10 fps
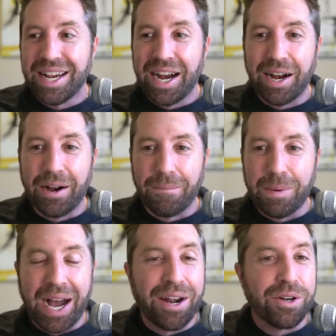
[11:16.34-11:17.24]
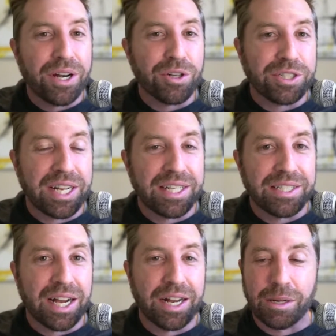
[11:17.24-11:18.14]
I don't understand a
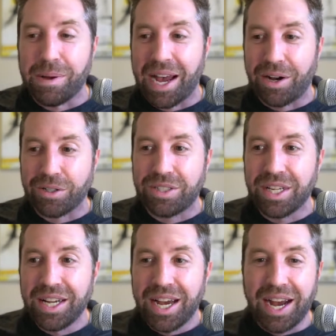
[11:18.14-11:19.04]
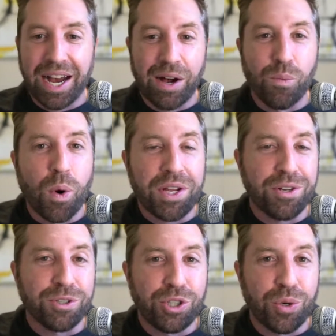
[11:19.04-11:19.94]
ton about what
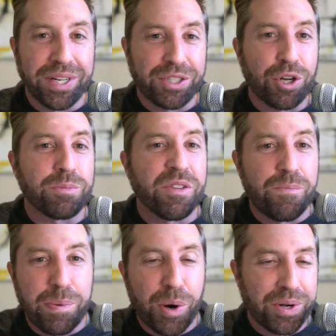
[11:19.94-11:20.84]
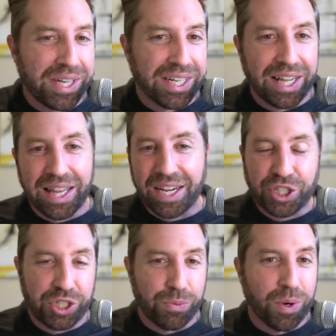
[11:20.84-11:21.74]
you're doing in terms of building a
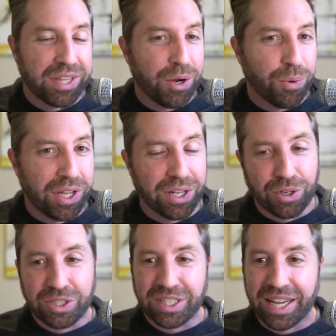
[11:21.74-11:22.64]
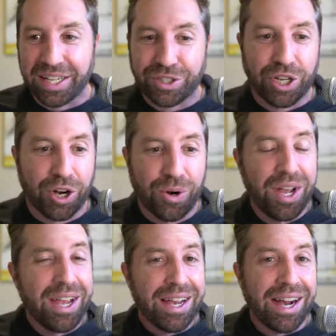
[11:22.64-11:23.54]
collection and what that really looks like. So
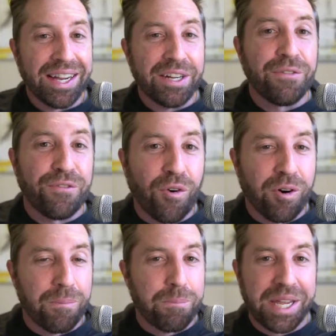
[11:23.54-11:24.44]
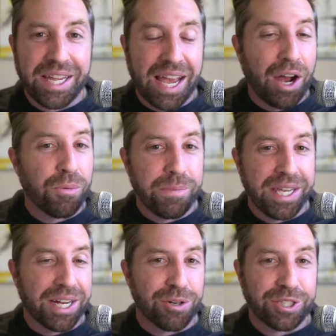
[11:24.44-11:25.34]
inform me, help
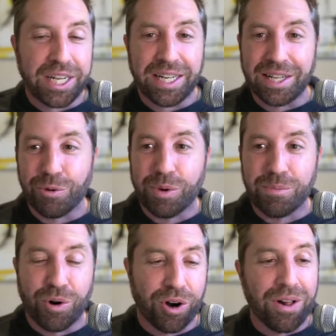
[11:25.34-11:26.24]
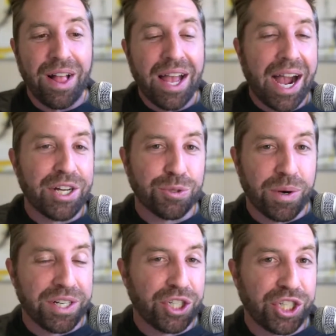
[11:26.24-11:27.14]
me understand it a little bit more. I just
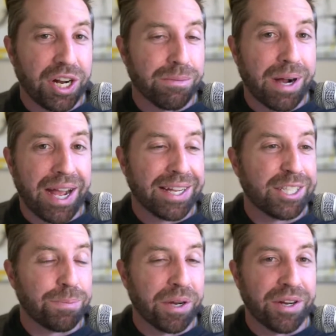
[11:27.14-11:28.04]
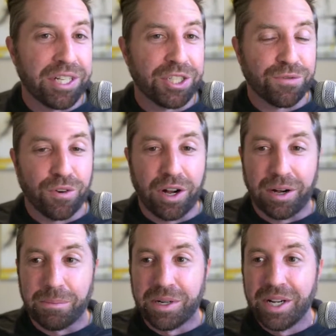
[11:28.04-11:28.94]
wanted to share my experience
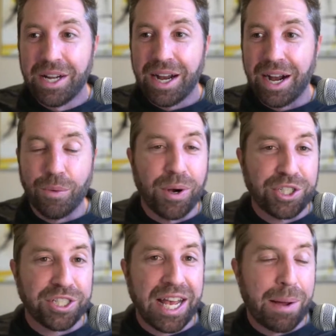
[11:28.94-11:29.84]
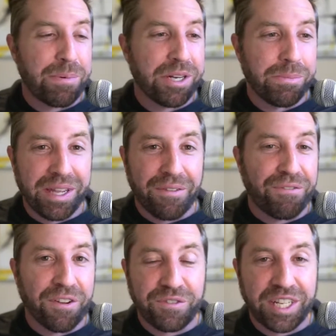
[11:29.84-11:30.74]
from what just happened to me
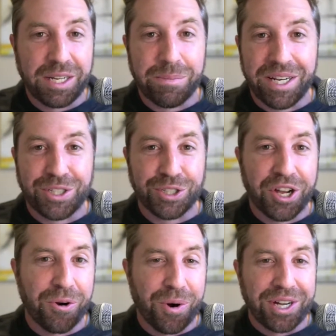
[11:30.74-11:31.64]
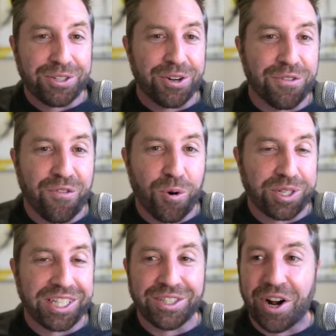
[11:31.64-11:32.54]
15 minutes ago where I turned
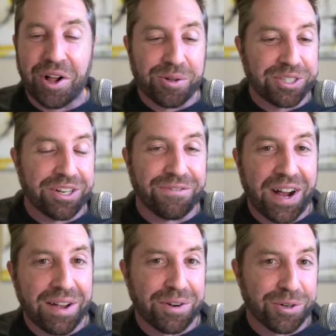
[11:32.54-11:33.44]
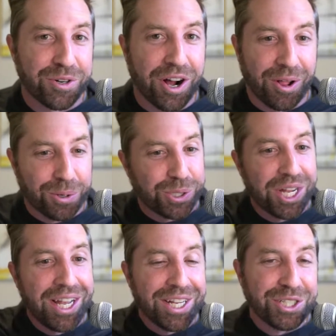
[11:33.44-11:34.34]
$14 into $500
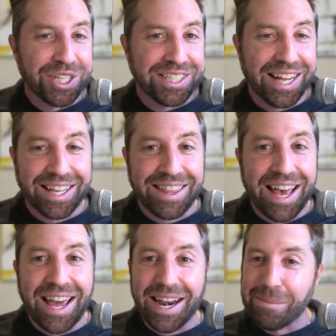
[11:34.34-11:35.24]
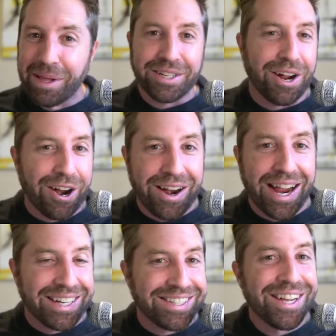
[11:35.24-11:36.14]
just like that. And I'm like, all
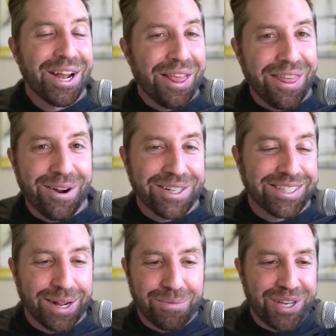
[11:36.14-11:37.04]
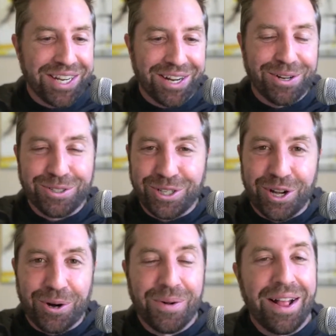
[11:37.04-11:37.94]
right, there is something here.
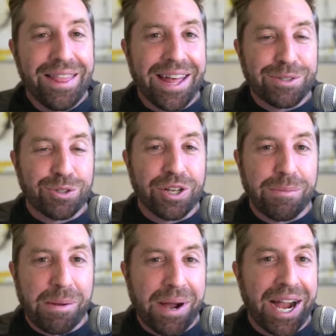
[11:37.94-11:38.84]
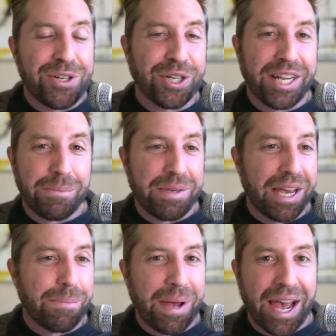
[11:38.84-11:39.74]
So that's what's on my mind. You can hit me
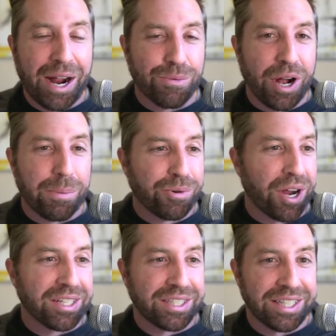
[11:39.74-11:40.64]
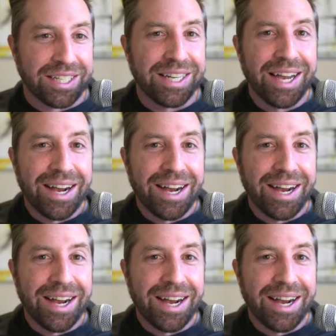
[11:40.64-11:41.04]
up at Rob Cressy,